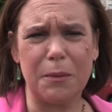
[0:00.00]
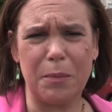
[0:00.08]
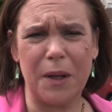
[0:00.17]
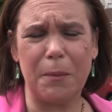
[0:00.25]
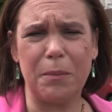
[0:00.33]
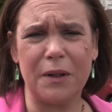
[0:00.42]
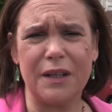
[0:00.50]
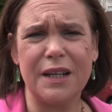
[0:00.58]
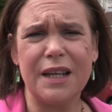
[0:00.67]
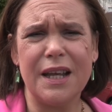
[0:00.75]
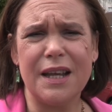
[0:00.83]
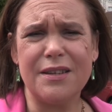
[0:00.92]
that people
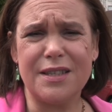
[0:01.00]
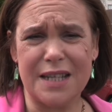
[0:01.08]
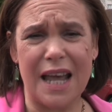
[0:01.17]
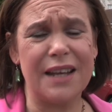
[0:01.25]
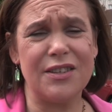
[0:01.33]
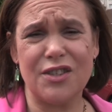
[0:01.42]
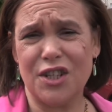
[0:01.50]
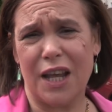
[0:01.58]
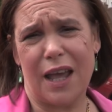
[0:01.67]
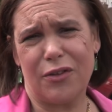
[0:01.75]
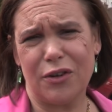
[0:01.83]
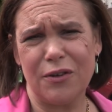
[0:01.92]
stand
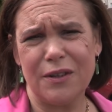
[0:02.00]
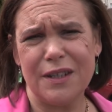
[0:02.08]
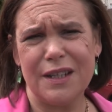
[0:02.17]
together